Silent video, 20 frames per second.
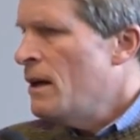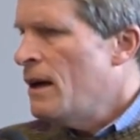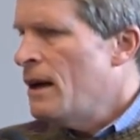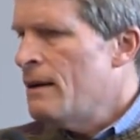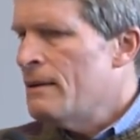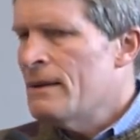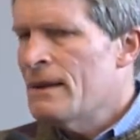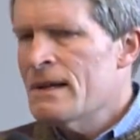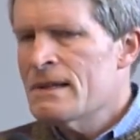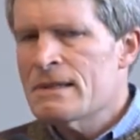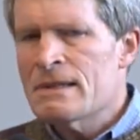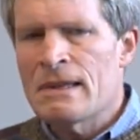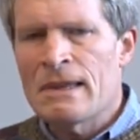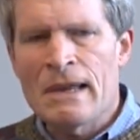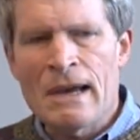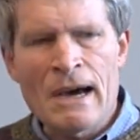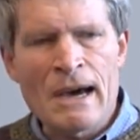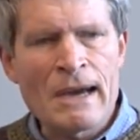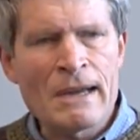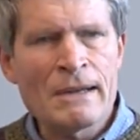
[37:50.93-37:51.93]
and that's
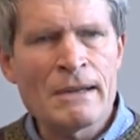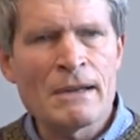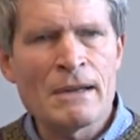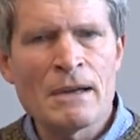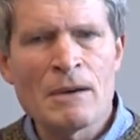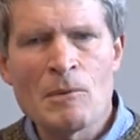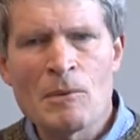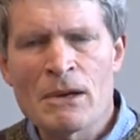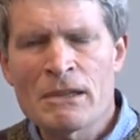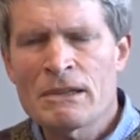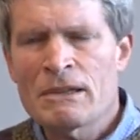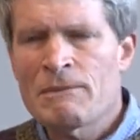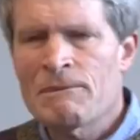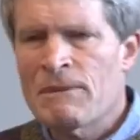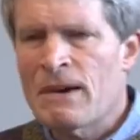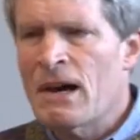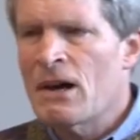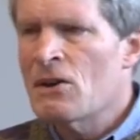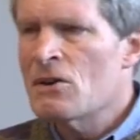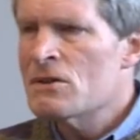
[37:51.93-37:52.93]
not uh, what the
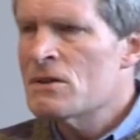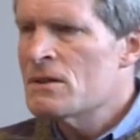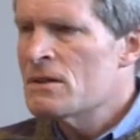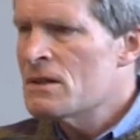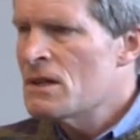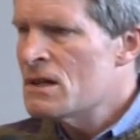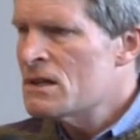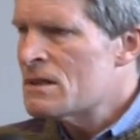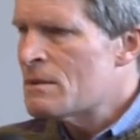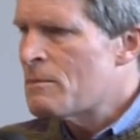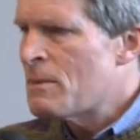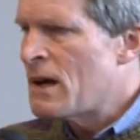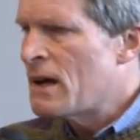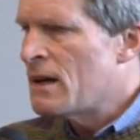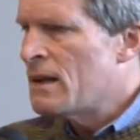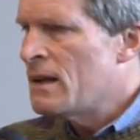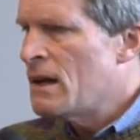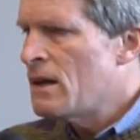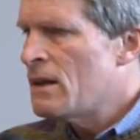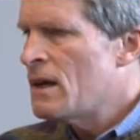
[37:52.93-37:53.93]
founders
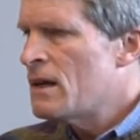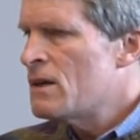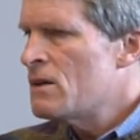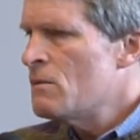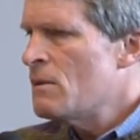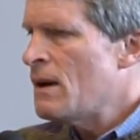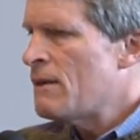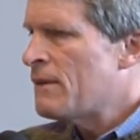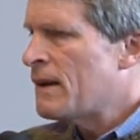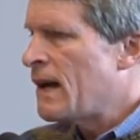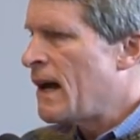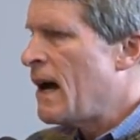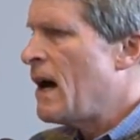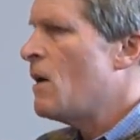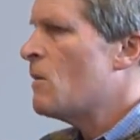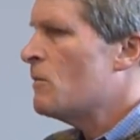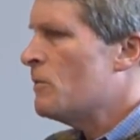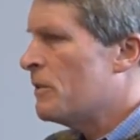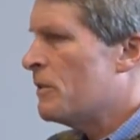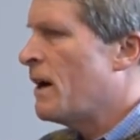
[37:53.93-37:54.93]
anticipated. Now, they do have an
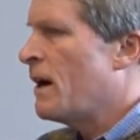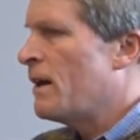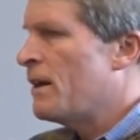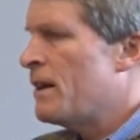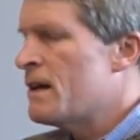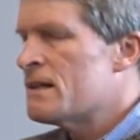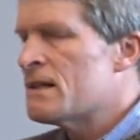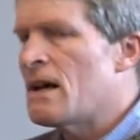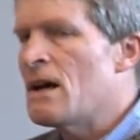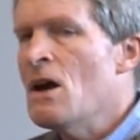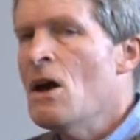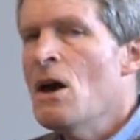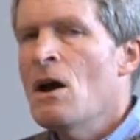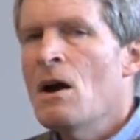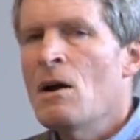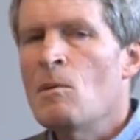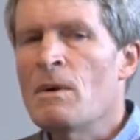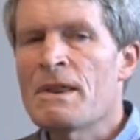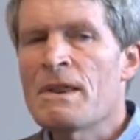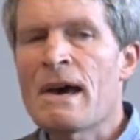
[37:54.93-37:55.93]
out there. They say,
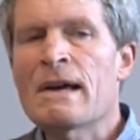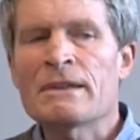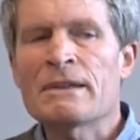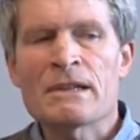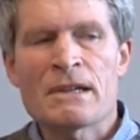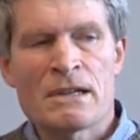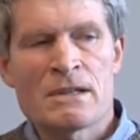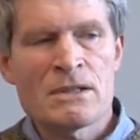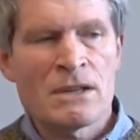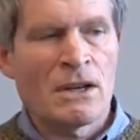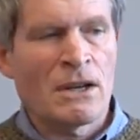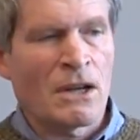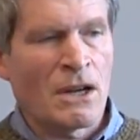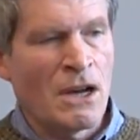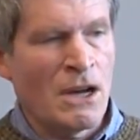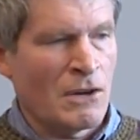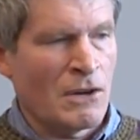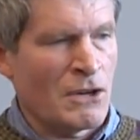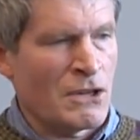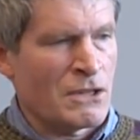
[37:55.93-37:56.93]
without the consent of
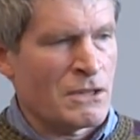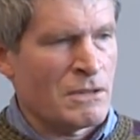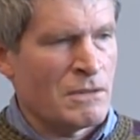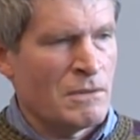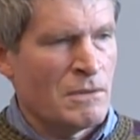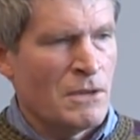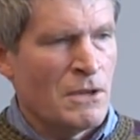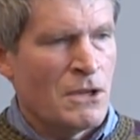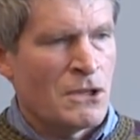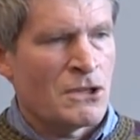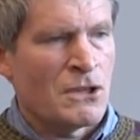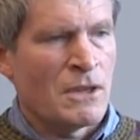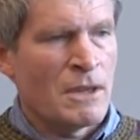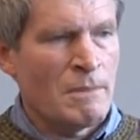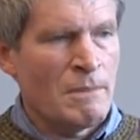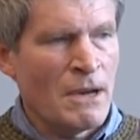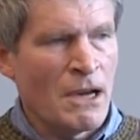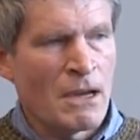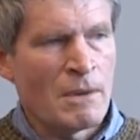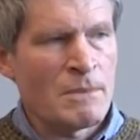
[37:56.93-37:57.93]
Congress. So the
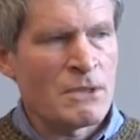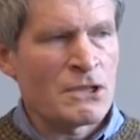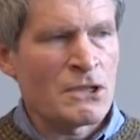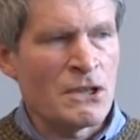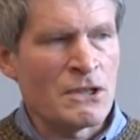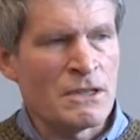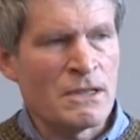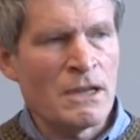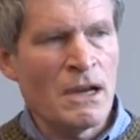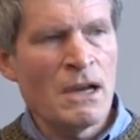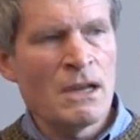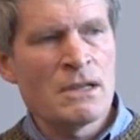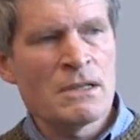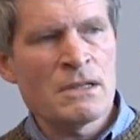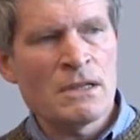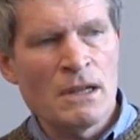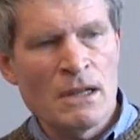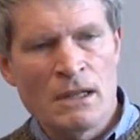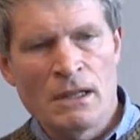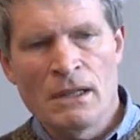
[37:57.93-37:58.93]
Emoluments Clause does
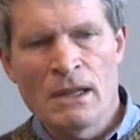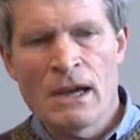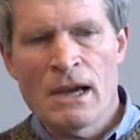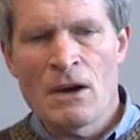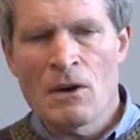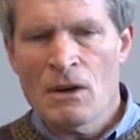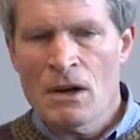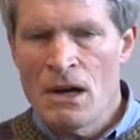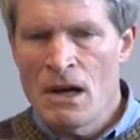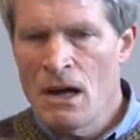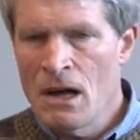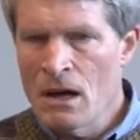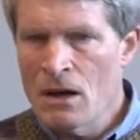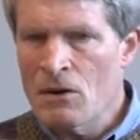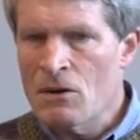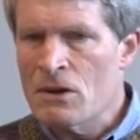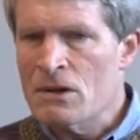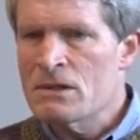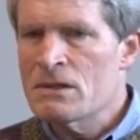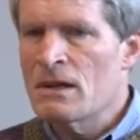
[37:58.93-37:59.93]
allow
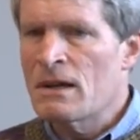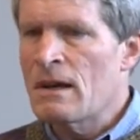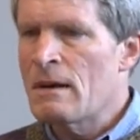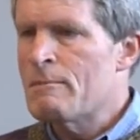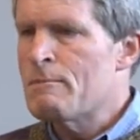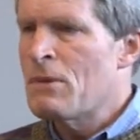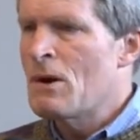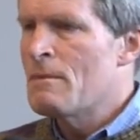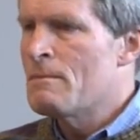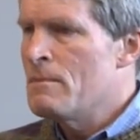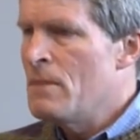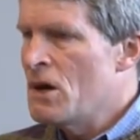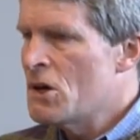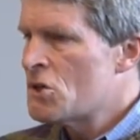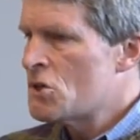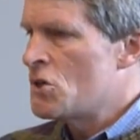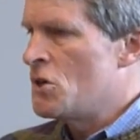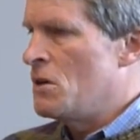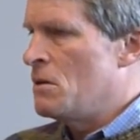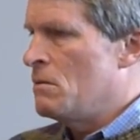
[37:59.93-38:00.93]
Congress to give
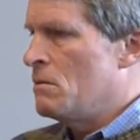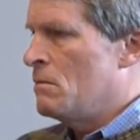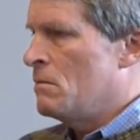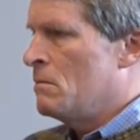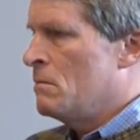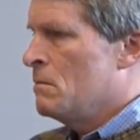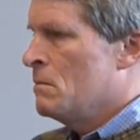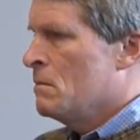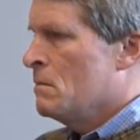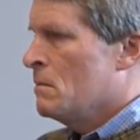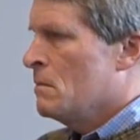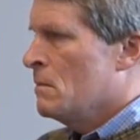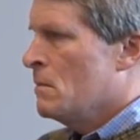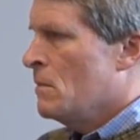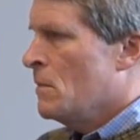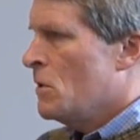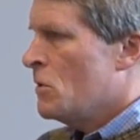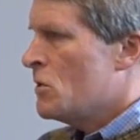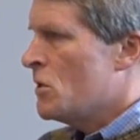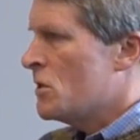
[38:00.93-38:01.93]
permission
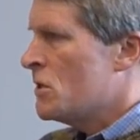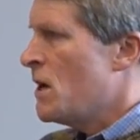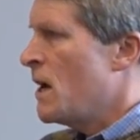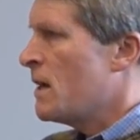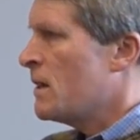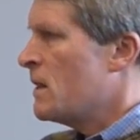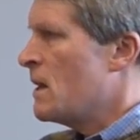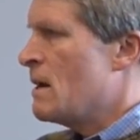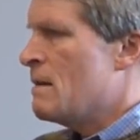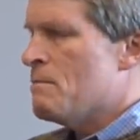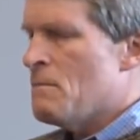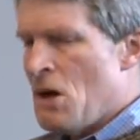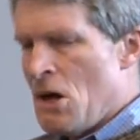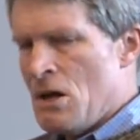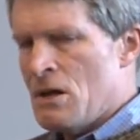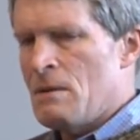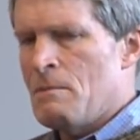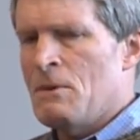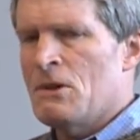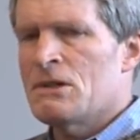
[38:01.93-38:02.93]
to take the
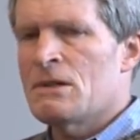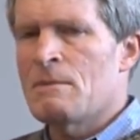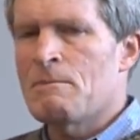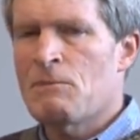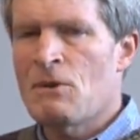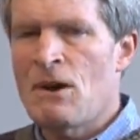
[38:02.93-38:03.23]
emoluments, the